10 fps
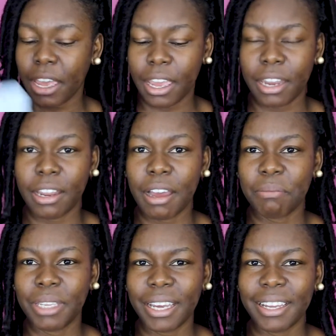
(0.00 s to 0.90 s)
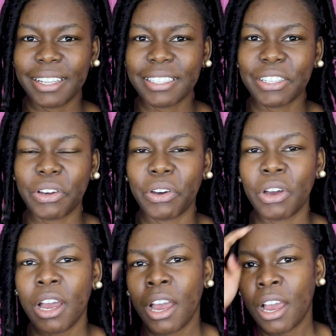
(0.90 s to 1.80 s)
And yeah,
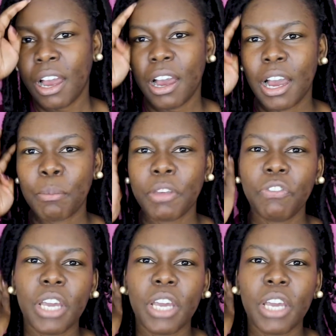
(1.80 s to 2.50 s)
so if